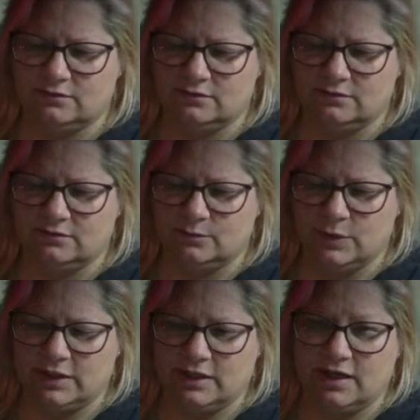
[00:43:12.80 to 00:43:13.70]

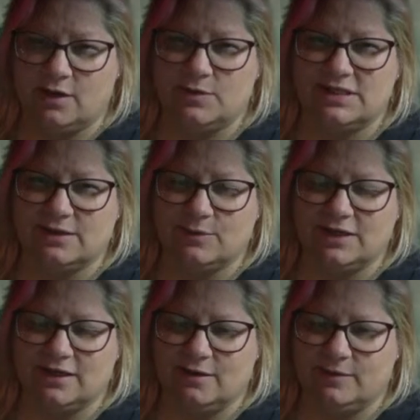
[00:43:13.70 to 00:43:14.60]
I always say when did I
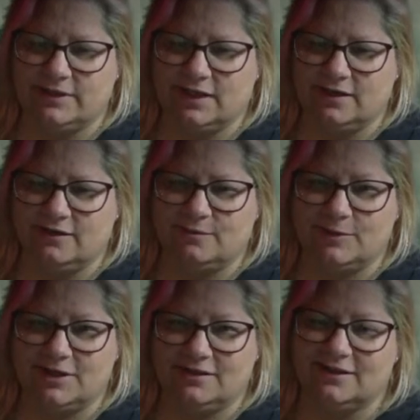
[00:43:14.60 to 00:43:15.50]
retire, but
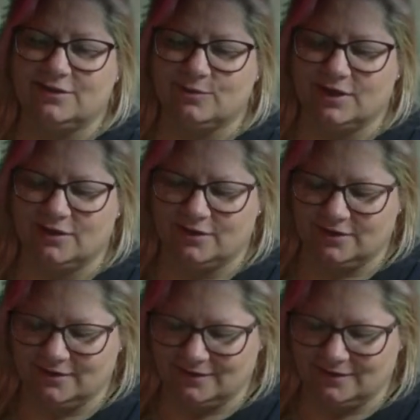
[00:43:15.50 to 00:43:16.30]
that's what I call it.